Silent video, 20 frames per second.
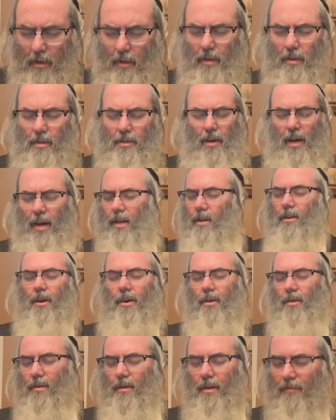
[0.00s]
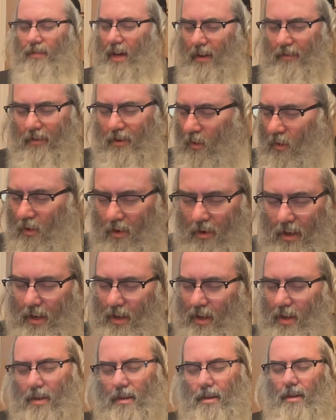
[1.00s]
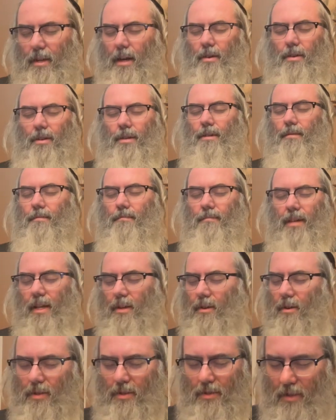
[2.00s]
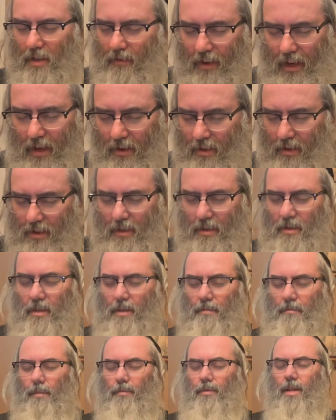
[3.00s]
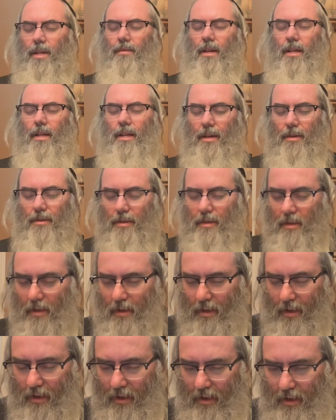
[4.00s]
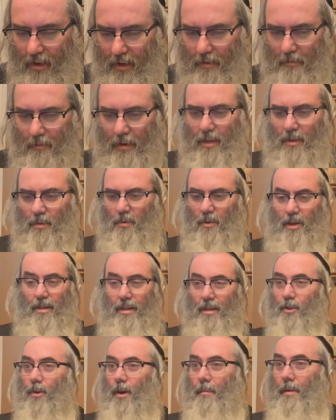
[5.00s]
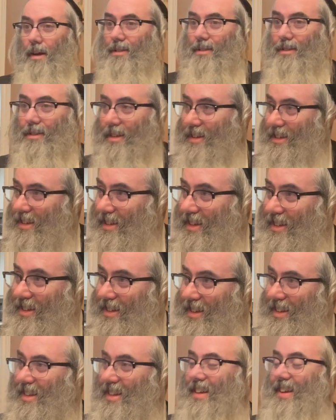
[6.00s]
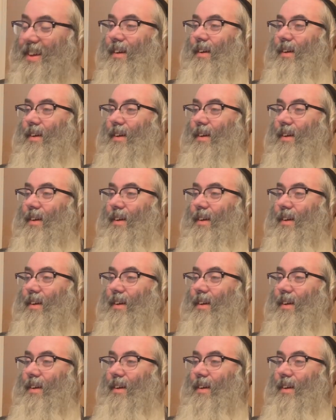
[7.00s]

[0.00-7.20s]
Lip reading: So I don't know if I have an order here, how to get all this stuff out that's in my brain right now, but we're going to do our best. That's it.